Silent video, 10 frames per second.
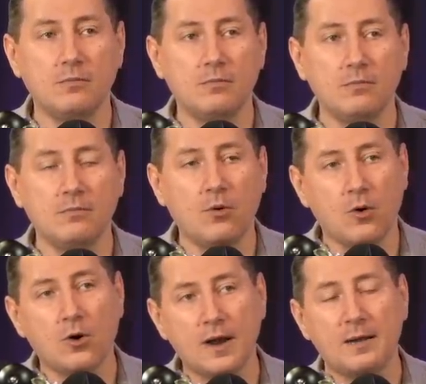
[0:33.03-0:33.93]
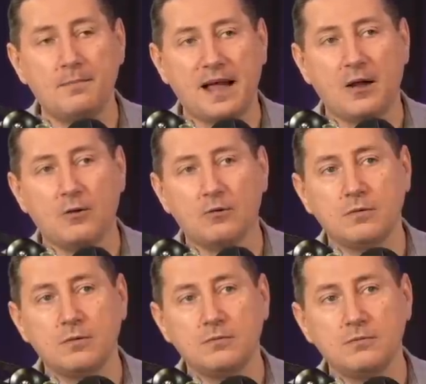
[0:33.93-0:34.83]
more about
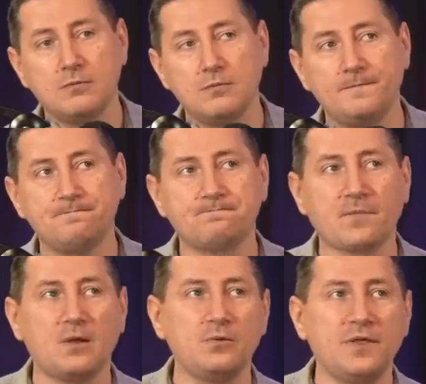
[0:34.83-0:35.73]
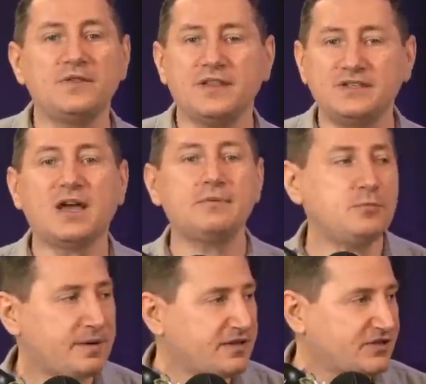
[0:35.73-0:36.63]
the
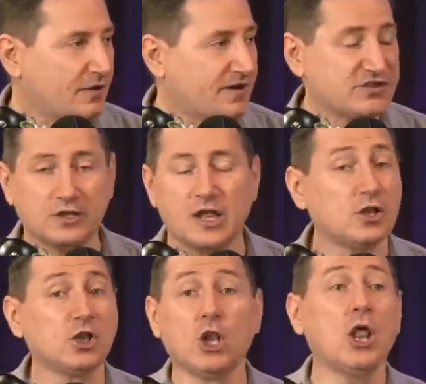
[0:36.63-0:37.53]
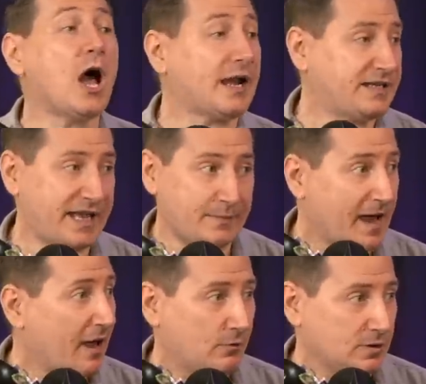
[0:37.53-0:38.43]
WB stuff, because a lot came
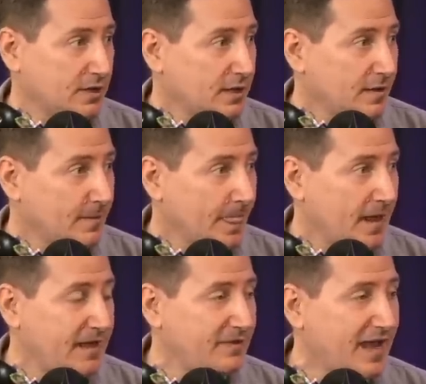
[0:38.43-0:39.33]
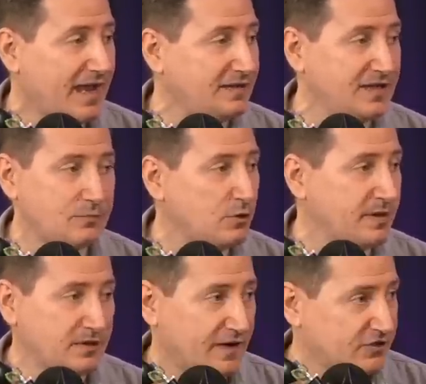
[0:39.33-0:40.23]
out in that WB
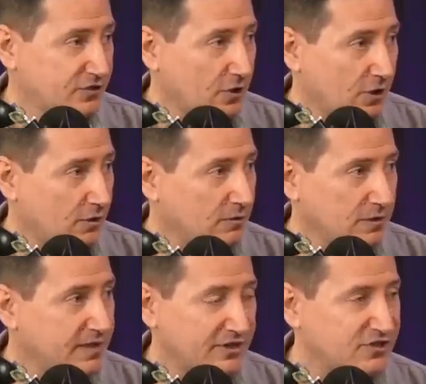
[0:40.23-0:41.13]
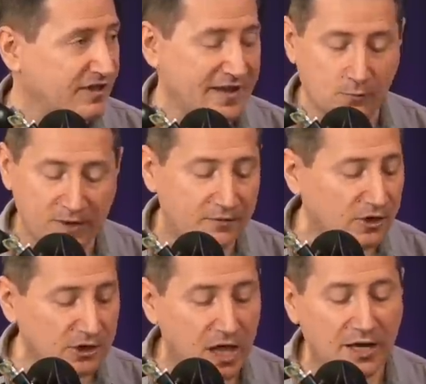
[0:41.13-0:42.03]
investor call yesterday, and we have a
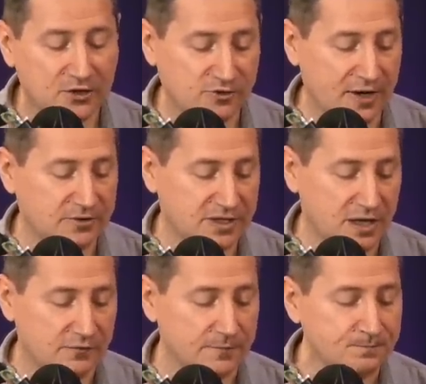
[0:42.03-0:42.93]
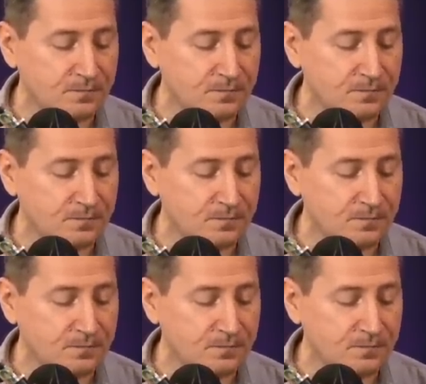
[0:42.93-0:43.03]
lot of ground to cover.